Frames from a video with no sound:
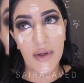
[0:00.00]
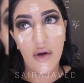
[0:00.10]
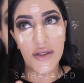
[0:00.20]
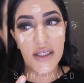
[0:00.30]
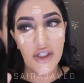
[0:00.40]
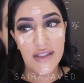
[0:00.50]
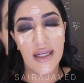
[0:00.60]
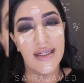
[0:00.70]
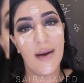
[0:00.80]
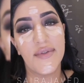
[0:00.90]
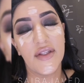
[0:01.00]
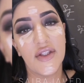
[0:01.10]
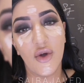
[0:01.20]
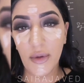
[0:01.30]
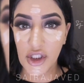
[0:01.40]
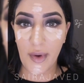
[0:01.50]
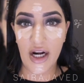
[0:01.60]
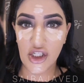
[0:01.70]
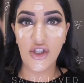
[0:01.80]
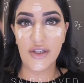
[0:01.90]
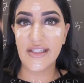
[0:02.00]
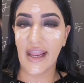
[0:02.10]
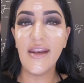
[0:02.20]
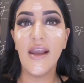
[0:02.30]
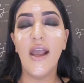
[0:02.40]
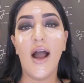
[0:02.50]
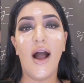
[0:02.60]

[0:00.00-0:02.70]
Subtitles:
because it just adapts so much better to your skin.